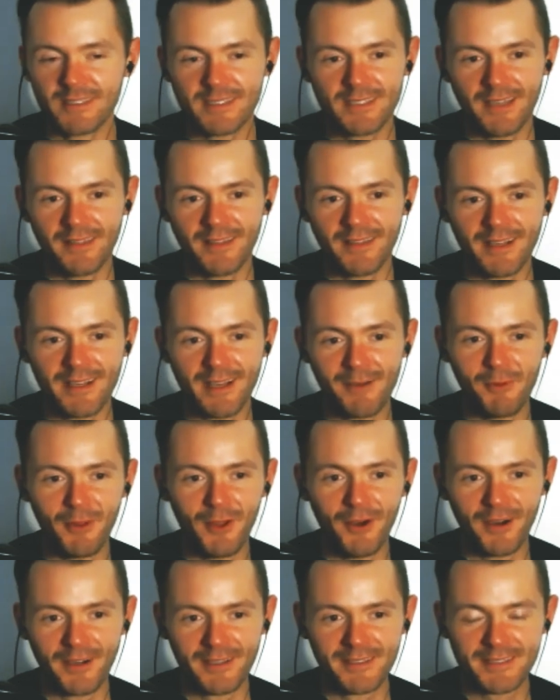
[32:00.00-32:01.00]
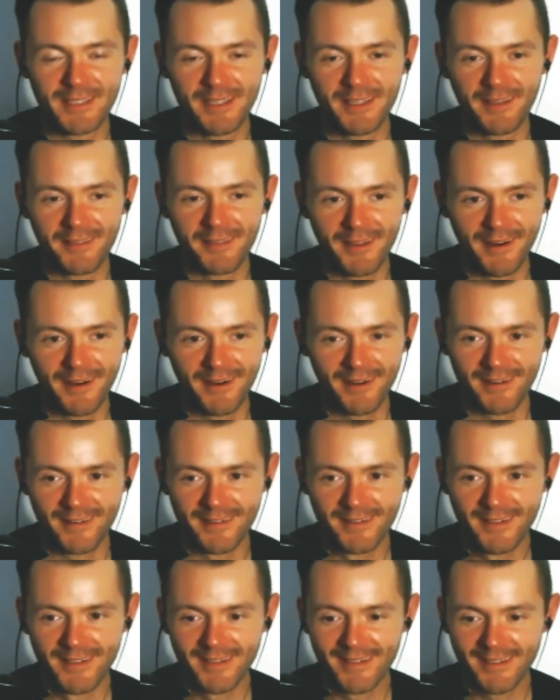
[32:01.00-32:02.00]
suddenly come along and say
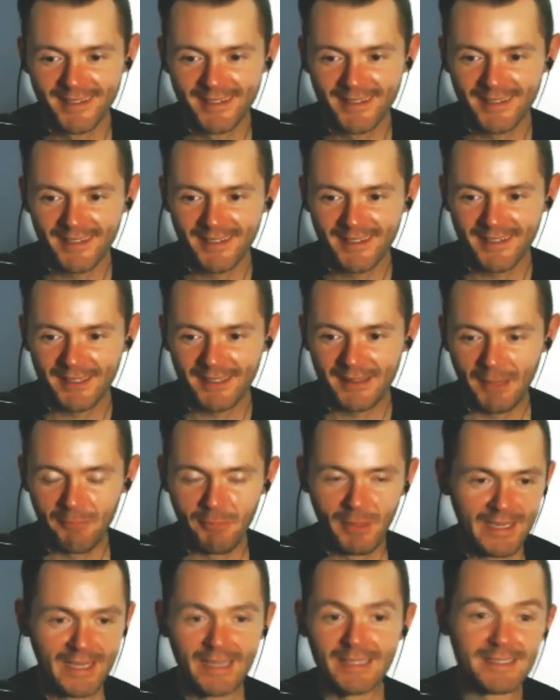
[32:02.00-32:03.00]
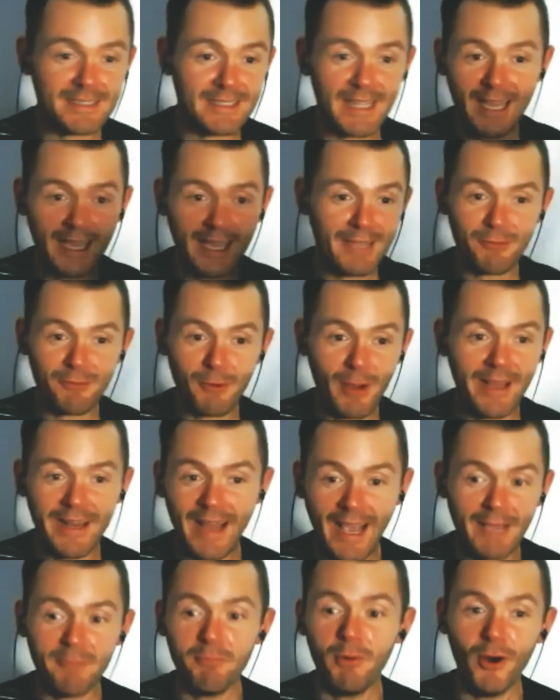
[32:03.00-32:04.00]
that because they read
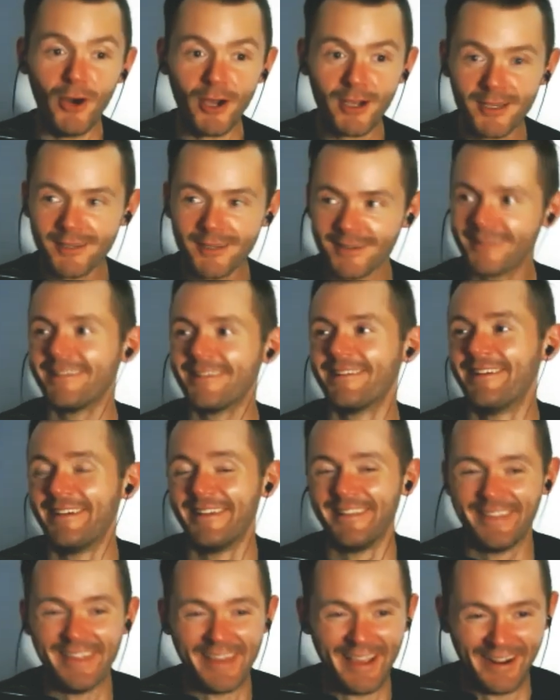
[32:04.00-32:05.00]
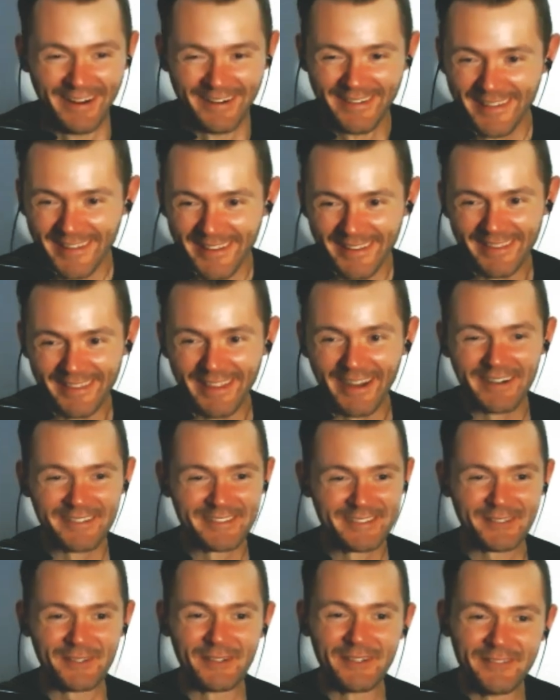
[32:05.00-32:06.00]
a book, they're
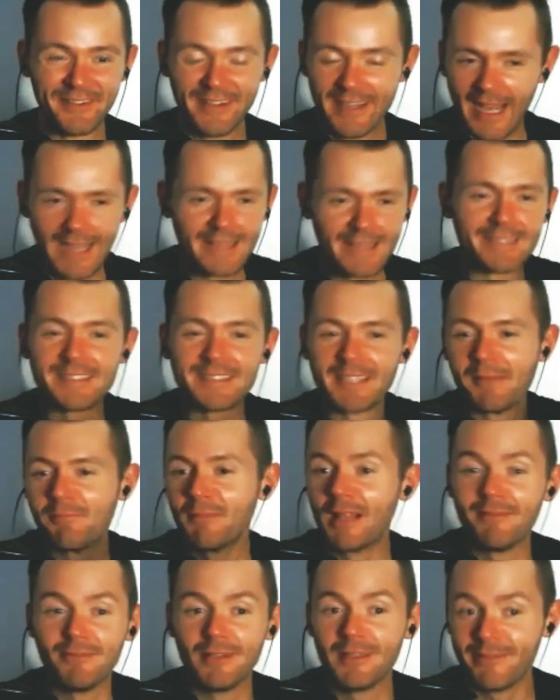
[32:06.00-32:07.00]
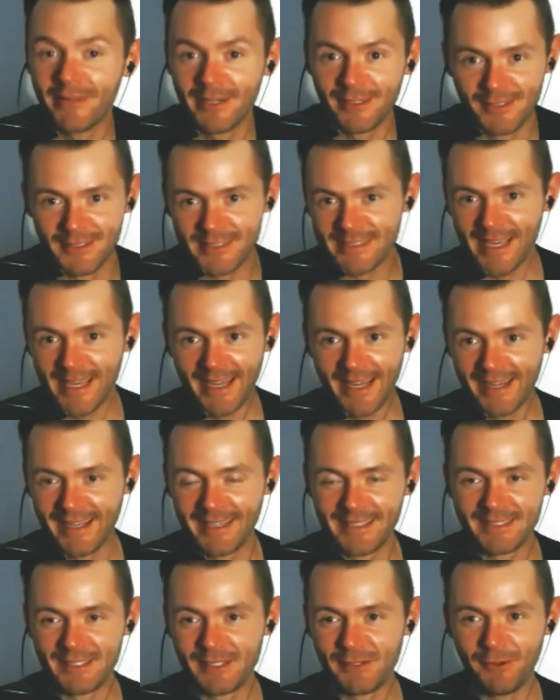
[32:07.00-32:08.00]
sort of at the same level of understanding
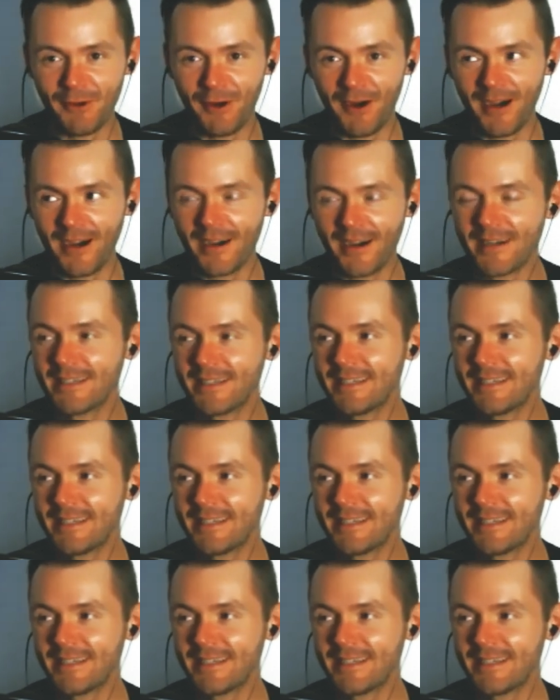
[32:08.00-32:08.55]
as you are.